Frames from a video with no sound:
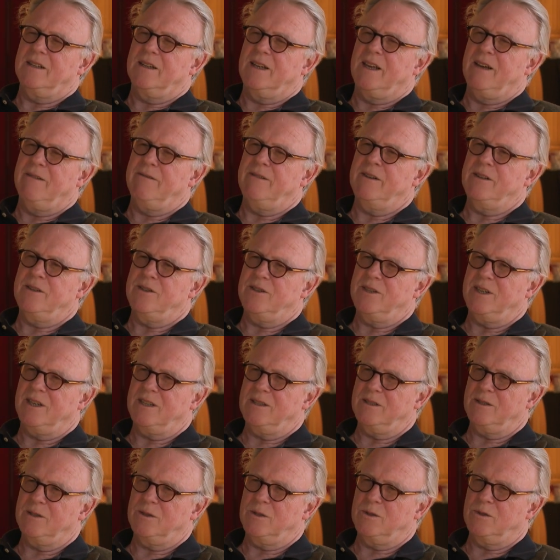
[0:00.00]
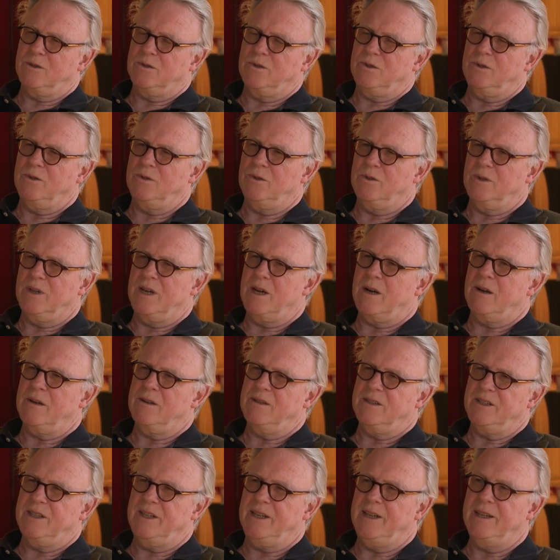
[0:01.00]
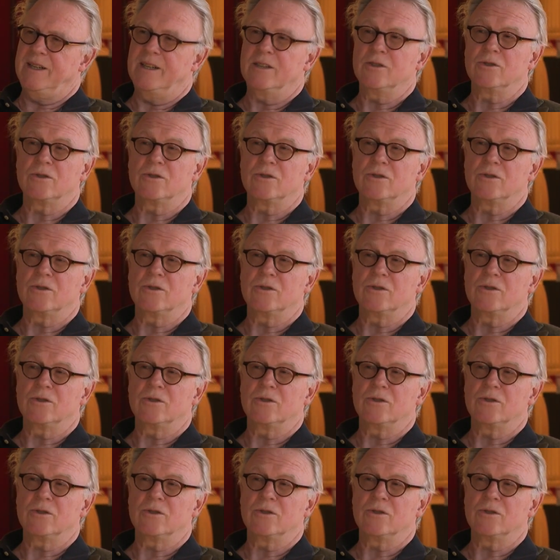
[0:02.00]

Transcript: given just to guarantee the